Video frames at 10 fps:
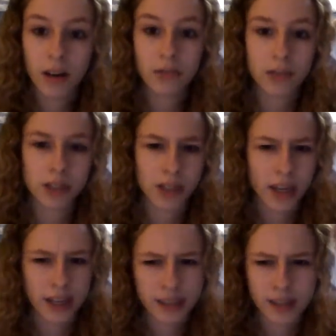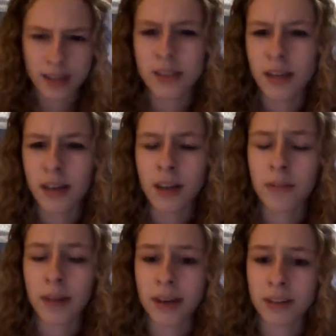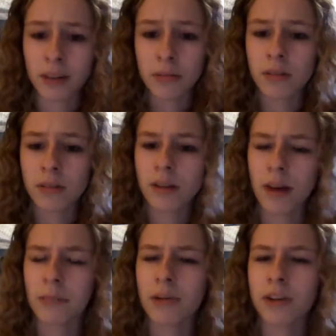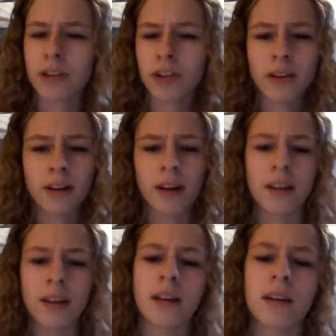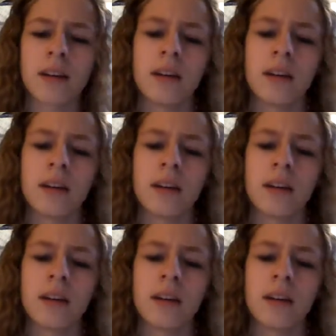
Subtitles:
which I guess is another body double, I'm pretty sure, and then,